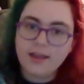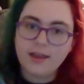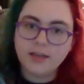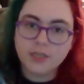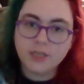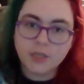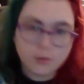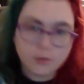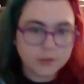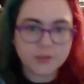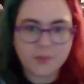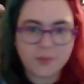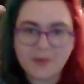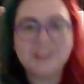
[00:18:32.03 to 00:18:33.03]
and go
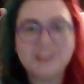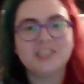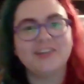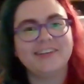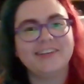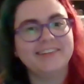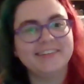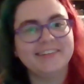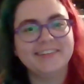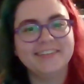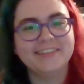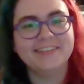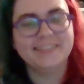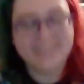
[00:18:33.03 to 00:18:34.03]
start the washer,
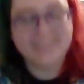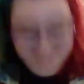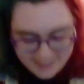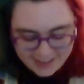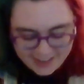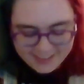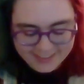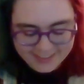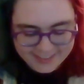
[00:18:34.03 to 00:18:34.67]
okay?